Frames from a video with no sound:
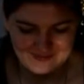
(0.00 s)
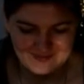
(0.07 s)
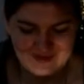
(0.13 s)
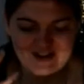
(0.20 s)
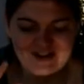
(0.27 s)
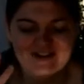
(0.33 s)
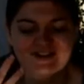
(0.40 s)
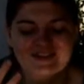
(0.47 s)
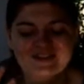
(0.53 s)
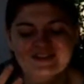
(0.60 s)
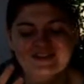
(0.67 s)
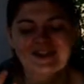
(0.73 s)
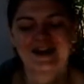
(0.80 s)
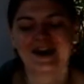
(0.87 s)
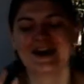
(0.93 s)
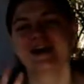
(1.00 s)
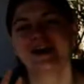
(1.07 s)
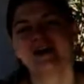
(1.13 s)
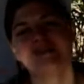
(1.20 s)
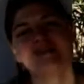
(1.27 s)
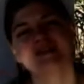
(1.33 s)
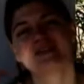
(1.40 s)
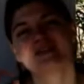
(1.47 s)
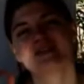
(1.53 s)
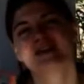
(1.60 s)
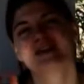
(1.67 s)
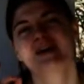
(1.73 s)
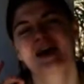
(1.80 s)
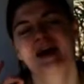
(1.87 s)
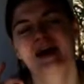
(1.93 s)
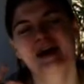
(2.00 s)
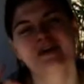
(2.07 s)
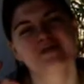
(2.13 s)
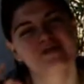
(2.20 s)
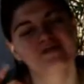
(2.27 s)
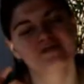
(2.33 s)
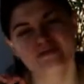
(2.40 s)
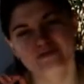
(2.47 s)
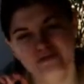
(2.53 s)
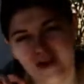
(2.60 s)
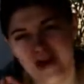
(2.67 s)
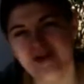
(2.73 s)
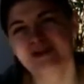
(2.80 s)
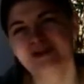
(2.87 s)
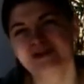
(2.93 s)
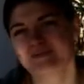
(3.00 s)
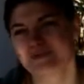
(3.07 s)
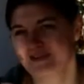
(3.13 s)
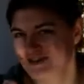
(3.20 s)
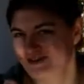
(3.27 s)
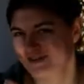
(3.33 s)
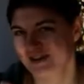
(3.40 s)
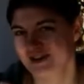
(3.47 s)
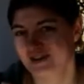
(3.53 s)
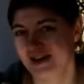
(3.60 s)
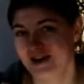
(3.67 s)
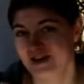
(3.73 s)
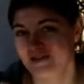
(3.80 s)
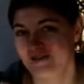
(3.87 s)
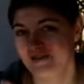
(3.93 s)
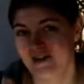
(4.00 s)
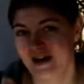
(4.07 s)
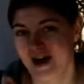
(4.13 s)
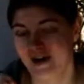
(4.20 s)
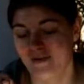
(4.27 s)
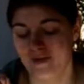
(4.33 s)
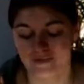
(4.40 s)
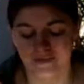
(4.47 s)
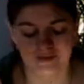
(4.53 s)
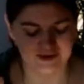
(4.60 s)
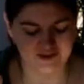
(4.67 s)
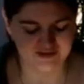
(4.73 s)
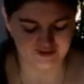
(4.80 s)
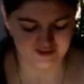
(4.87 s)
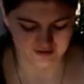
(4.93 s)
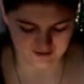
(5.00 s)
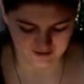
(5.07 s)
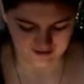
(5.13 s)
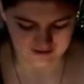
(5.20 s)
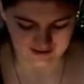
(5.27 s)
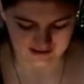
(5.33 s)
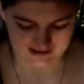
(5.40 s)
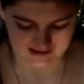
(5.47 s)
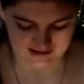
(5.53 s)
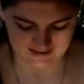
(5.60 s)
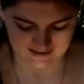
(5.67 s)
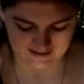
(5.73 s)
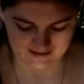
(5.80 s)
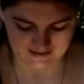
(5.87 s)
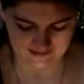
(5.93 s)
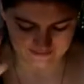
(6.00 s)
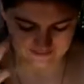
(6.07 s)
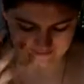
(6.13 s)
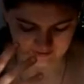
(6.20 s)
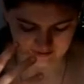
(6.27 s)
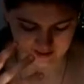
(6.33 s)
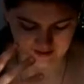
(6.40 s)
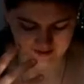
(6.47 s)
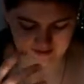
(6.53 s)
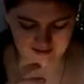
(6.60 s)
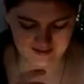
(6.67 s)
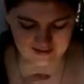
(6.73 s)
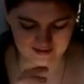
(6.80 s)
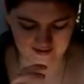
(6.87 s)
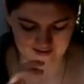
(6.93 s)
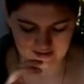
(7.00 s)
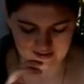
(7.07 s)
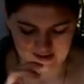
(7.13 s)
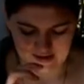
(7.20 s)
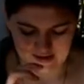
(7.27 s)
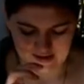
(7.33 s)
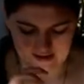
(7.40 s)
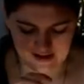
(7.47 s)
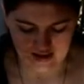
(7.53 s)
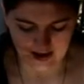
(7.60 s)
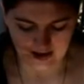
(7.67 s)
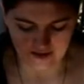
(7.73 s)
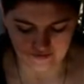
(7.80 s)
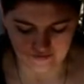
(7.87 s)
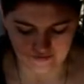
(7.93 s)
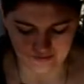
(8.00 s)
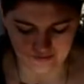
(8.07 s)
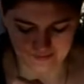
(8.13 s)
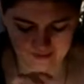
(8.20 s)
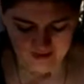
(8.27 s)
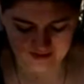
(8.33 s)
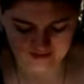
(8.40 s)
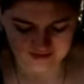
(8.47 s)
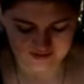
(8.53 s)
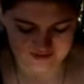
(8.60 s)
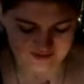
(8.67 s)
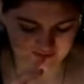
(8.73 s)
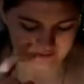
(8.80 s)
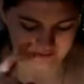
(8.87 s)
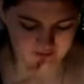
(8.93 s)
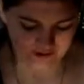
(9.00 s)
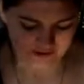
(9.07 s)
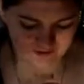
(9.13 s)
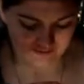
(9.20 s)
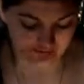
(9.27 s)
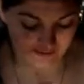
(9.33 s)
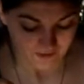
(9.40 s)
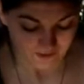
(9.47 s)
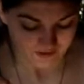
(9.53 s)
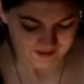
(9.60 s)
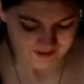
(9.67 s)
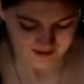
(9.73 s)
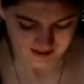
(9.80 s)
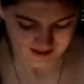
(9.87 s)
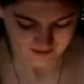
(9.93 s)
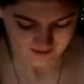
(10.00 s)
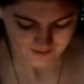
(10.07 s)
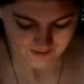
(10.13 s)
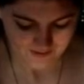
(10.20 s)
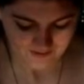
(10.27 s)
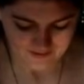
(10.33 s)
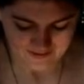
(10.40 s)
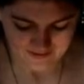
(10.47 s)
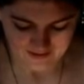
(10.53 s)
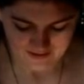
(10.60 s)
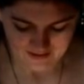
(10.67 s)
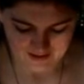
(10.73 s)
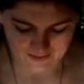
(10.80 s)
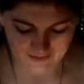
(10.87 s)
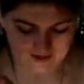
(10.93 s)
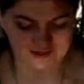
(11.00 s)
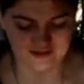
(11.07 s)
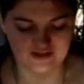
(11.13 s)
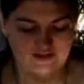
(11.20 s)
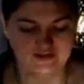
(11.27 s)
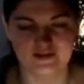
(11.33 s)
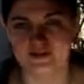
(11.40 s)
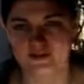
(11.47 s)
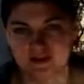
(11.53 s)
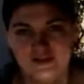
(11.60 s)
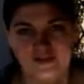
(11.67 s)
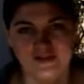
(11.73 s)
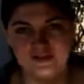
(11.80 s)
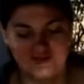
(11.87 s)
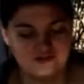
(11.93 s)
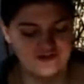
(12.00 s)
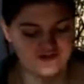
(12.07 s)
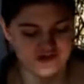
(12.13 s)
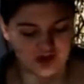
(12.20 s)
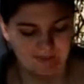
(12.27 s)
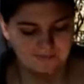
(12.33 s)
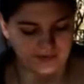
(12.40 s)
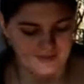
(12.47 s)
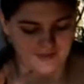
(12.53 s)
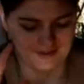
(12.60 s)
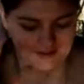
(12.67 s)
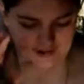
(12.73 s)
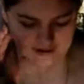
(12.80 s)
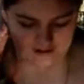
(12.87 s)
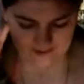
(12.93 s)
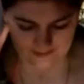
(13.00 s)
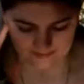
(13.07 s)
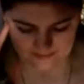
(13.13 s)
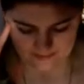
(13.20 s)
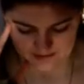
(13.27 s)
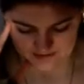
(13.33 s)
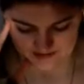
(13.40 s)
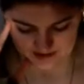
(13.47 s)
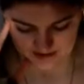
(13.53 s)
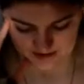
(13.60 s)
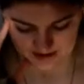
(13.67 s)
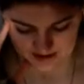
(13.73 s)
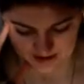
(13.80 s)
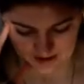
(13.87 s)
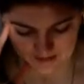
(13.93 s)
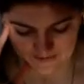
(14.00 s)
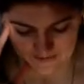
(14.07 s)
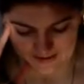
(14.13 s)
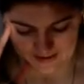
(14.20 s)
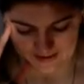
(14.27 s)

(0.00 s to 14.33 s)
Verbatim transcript: But I just, I have this, I have a very specific idea of how I wanted to look and like feel and how the pages are supposed to work together, which is this jumble that I put down here.